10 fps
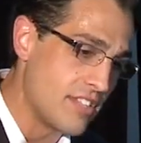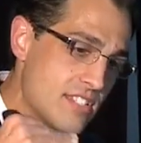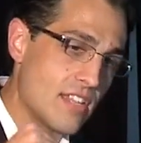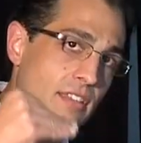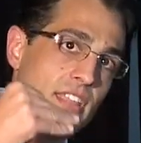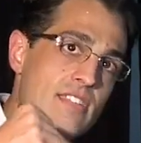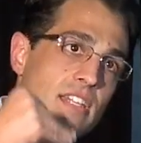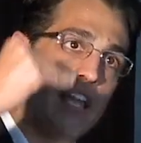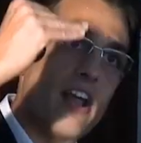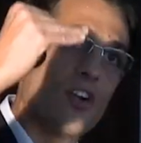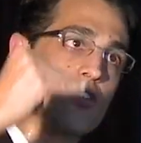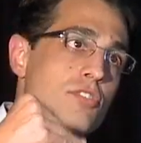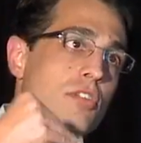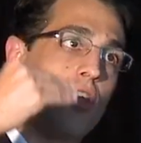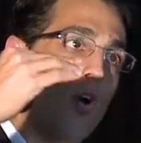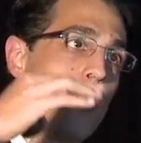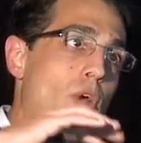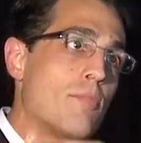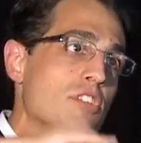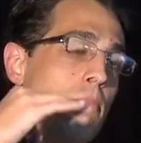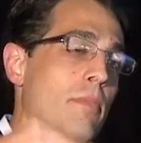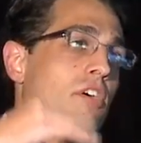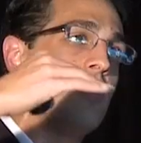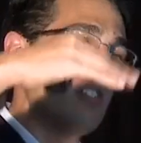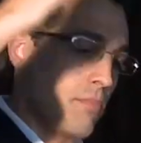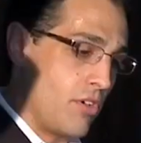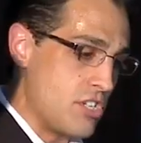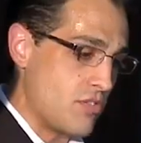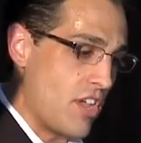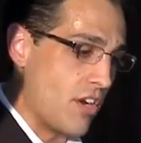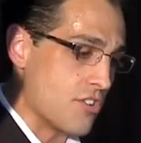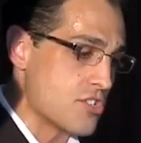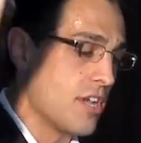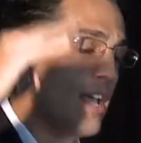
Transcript: these layers, represent millions and millions of years.